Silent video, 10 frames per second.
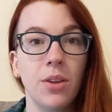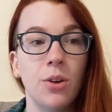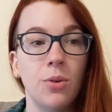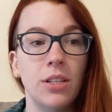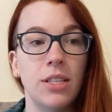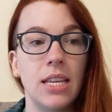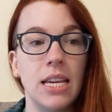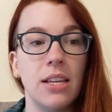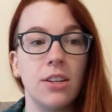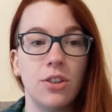who is
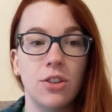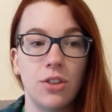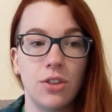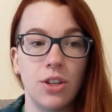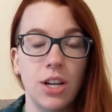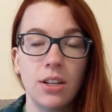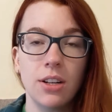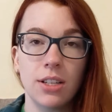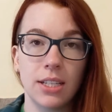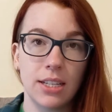the
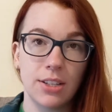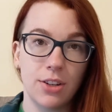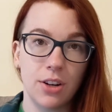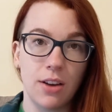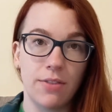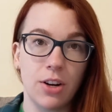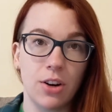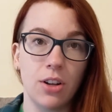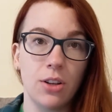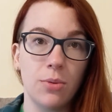younger sister of a
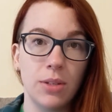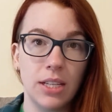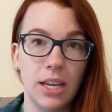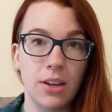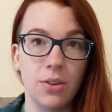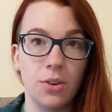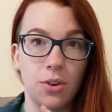girl who was killed